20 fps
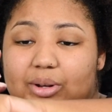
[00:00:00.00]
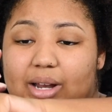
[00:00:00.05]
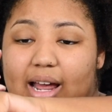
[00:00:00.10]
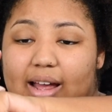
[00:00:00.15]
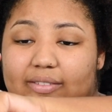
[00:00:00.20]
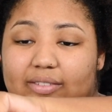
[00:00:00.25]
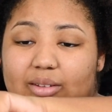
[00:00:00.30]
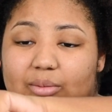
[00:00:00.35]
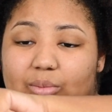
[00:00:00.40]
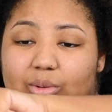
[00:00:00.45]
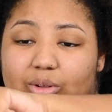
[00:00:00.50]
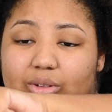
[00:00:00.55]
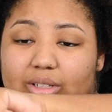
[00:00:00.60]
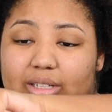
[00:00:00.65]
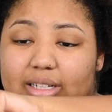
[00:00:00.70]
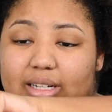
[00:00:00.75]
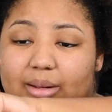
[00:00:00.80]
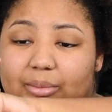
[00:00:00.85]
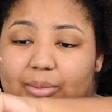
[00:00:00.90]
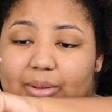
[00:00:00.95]
would have to build
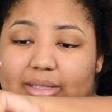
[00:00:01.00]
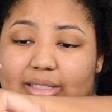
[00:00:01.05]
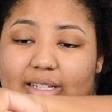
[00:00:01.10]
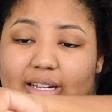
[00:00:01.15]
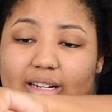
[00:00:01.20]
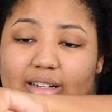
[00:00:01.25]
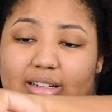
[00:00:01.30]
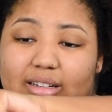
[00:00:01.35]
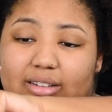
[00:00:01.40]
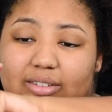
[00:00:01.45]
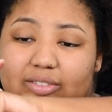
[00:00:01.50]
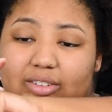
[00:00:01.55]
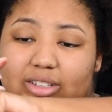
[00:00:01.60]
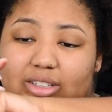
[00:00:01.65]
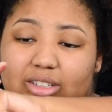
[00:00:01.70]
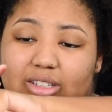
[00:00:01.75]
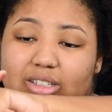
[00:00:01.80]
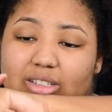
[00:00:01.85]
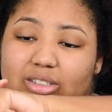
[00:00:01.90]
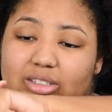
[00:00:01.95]
it up. It's kind of a
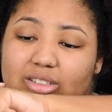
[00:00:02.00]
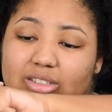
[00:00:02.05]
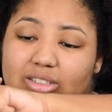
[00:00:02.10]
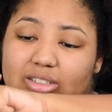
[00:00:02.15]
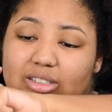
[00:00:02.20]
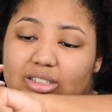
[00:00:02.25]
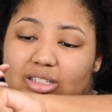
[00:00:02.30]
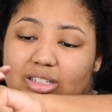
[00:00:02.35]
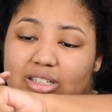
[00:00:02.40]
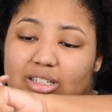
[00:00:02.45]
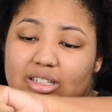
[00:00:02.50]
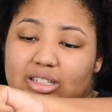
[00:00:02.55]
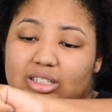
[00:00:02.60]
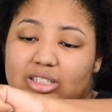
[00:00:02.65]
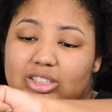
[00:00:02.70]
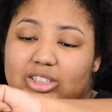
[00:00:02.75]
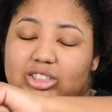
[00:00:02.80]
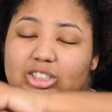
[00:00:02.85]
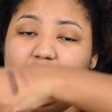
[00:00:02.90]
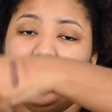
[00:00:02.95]
little
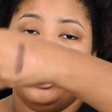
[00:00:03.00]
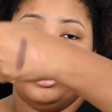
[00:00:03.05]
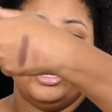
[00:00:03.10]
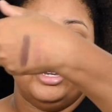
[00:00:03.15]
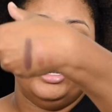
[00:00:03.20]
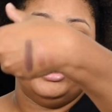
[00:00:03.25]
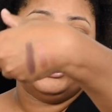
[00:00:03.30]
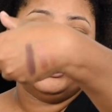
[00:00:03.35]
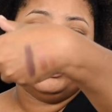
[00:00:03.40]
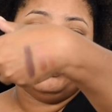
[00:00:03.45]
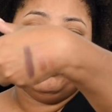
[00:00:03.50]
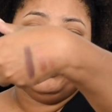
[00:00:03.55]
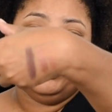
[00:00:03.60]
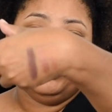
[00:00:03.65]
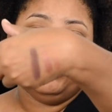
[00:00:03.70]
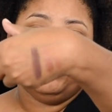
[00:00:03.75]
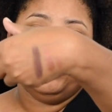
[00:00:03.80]
chalky to me,